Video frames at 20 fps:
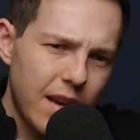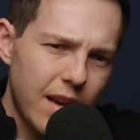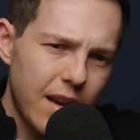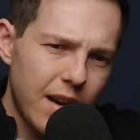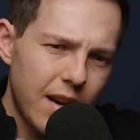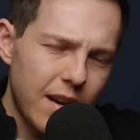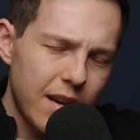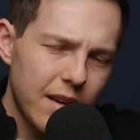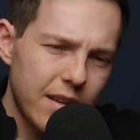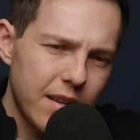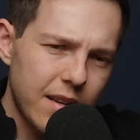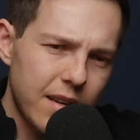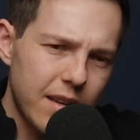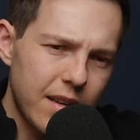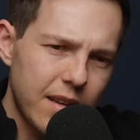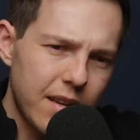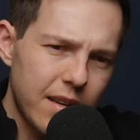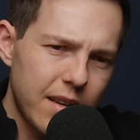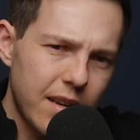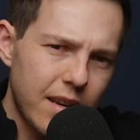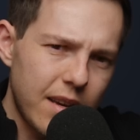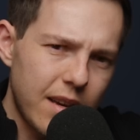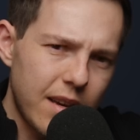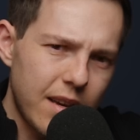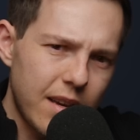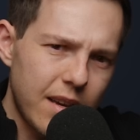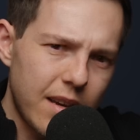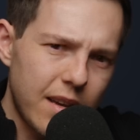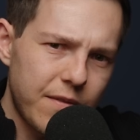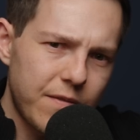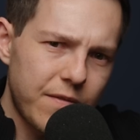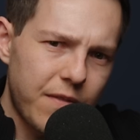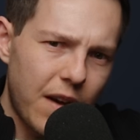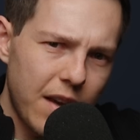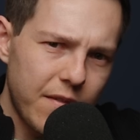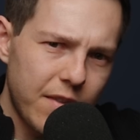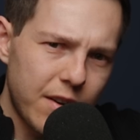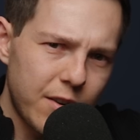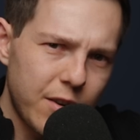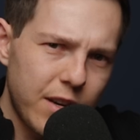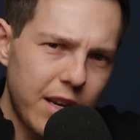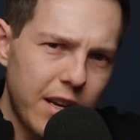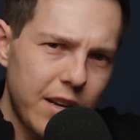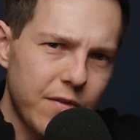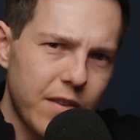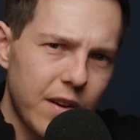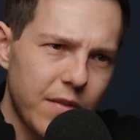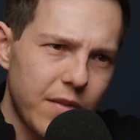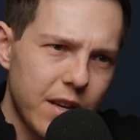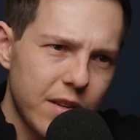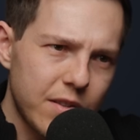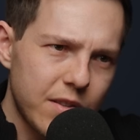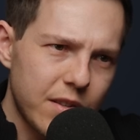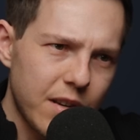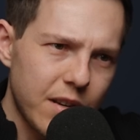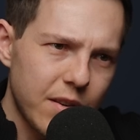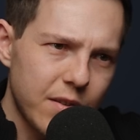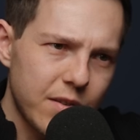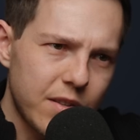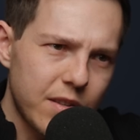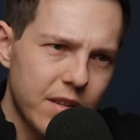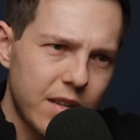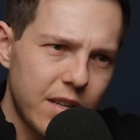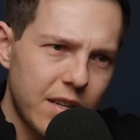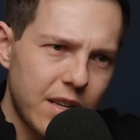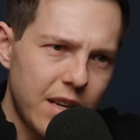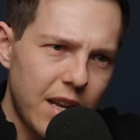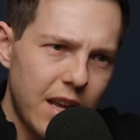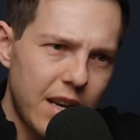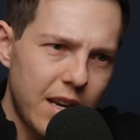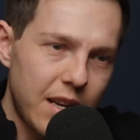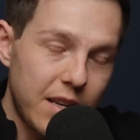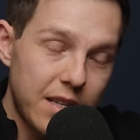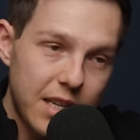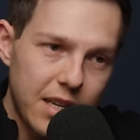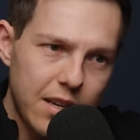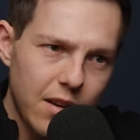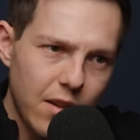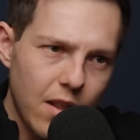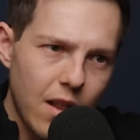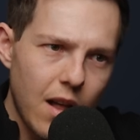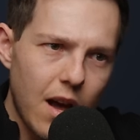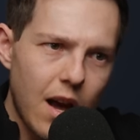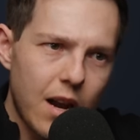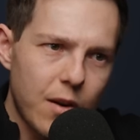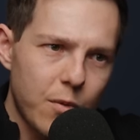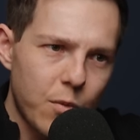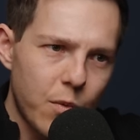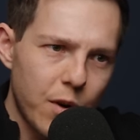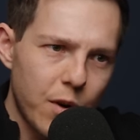Uh, five hundred eighty-five thousand dollars, and and it needed a lot of